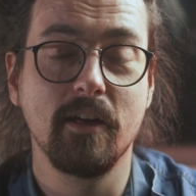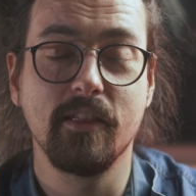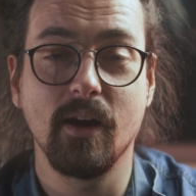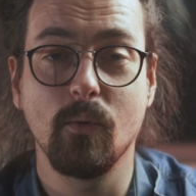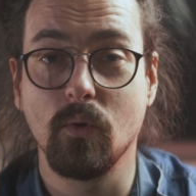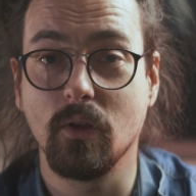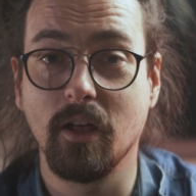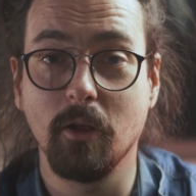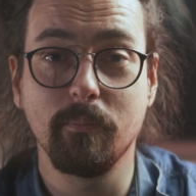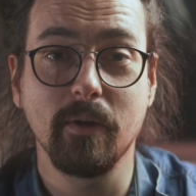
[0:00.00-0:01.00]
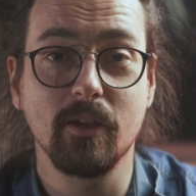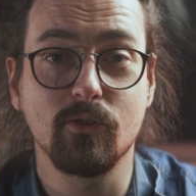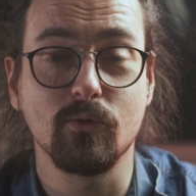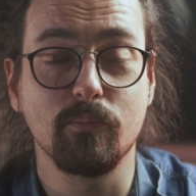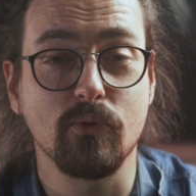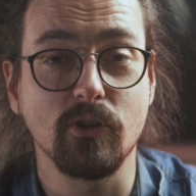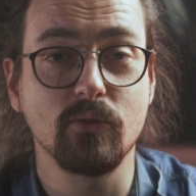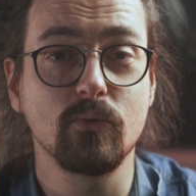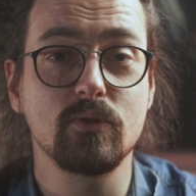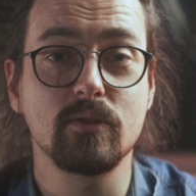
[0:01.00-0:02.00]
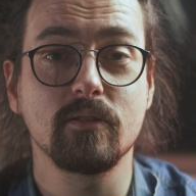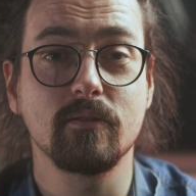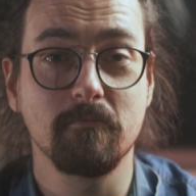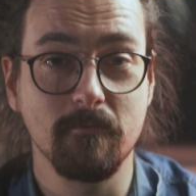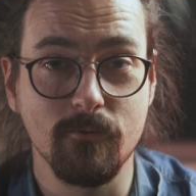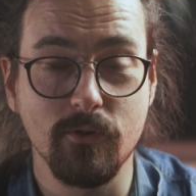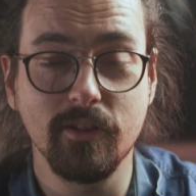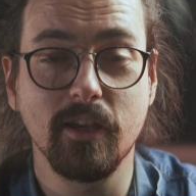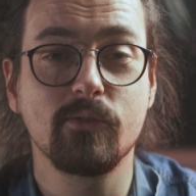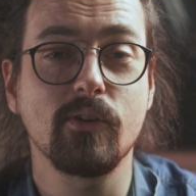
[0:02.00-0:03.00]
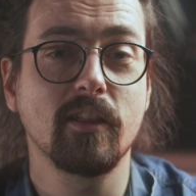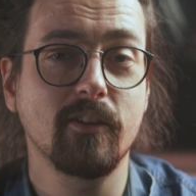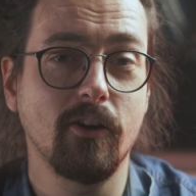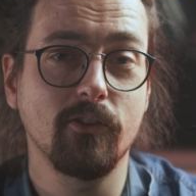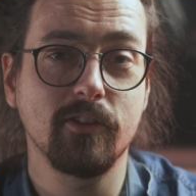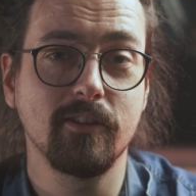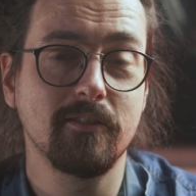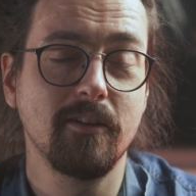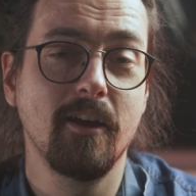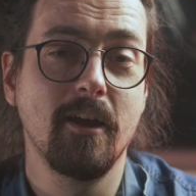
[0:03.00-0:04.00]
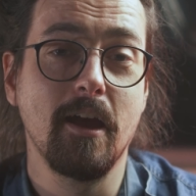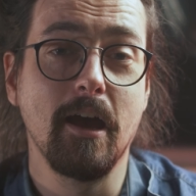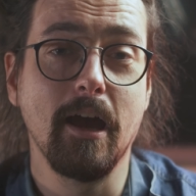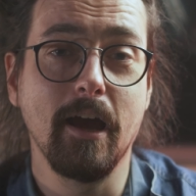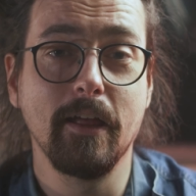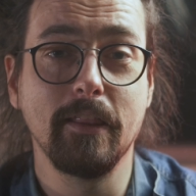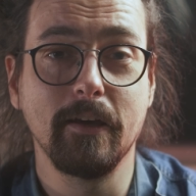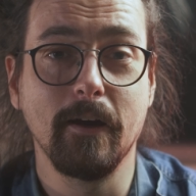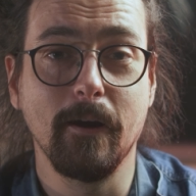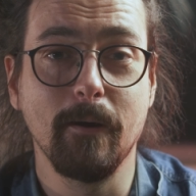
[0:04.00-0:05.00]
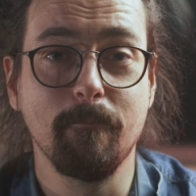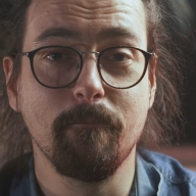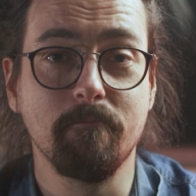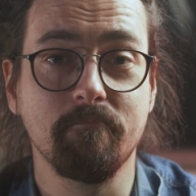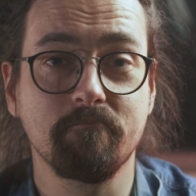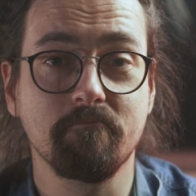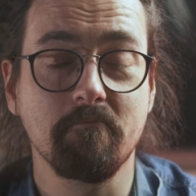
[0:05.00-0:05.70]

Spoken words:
that will help me to produce really great content and